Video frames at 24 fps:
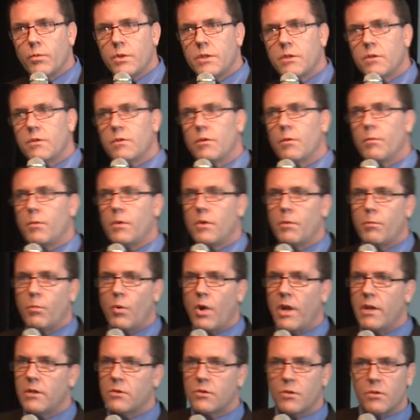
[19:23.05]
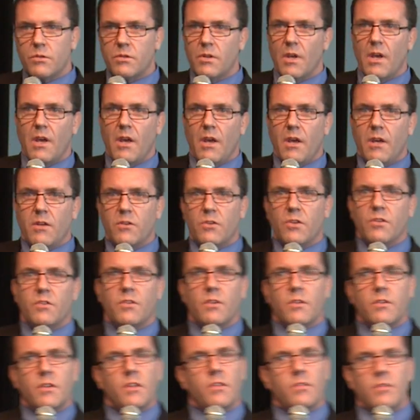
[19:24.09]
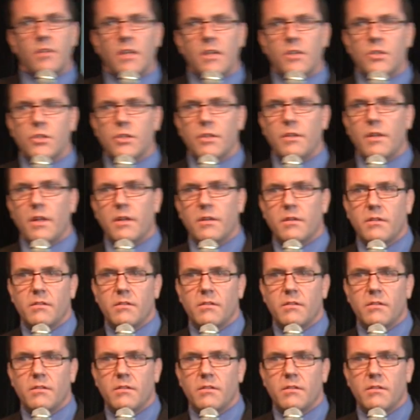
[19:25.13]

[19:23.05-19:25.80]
which is the brain. So it's a distinction